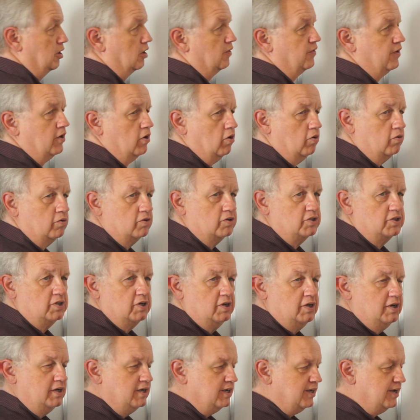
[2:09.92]
all the owners,
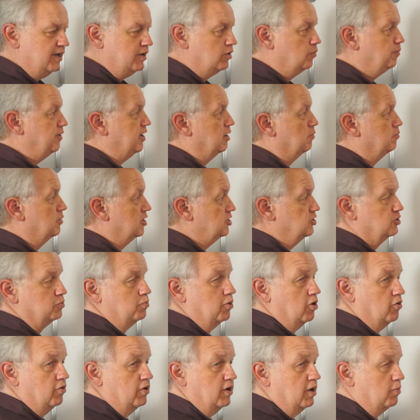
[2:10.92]
it'll be a much
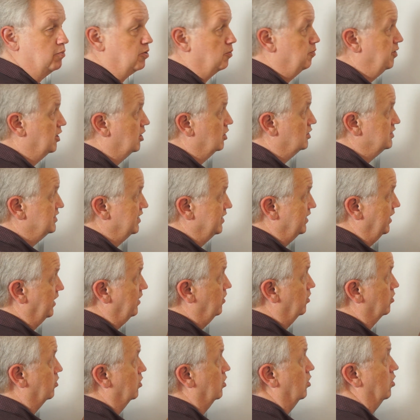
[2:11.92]
smaller number because
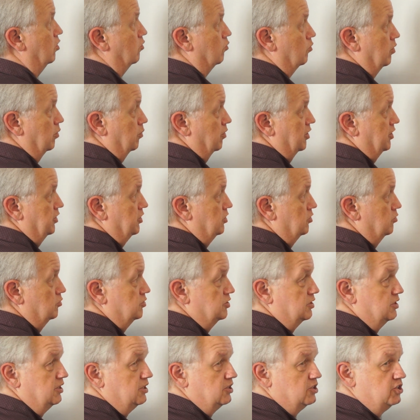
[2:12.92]
later we want to
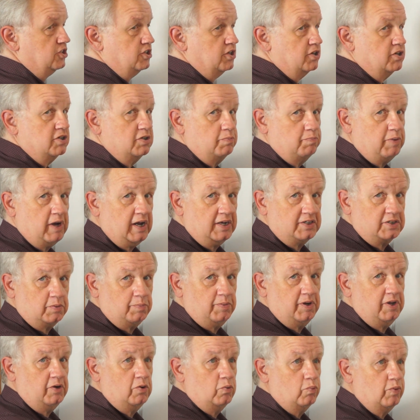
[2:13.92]
use these shares
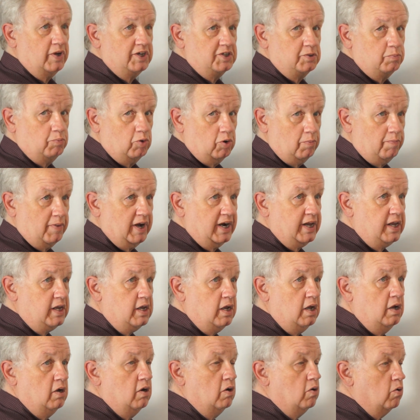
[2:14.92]
possibly to raise more
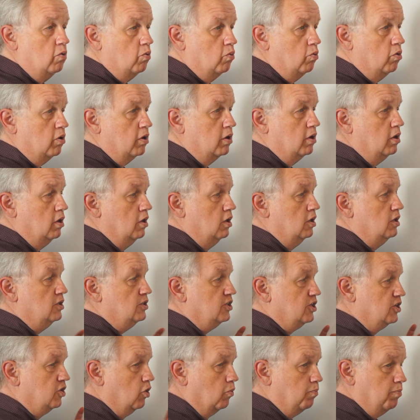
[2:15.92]
money or
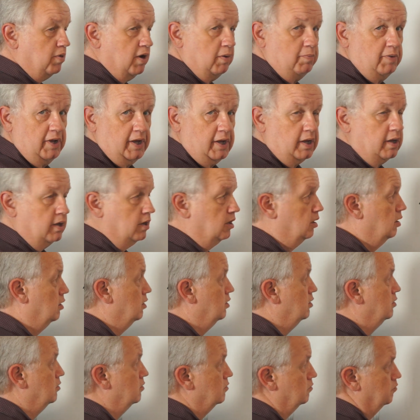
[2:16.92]
to go public.
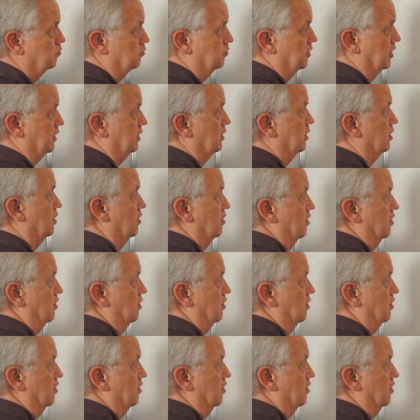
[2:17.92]
But